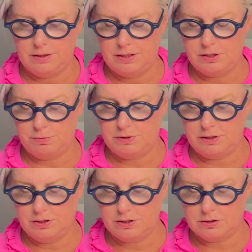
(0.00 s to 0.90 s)
This
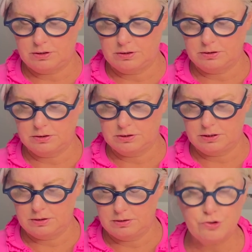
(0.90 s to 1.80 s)
one is
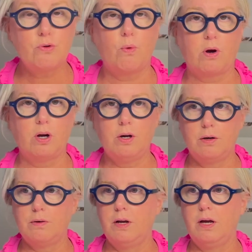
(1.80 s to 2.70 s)
called Soar.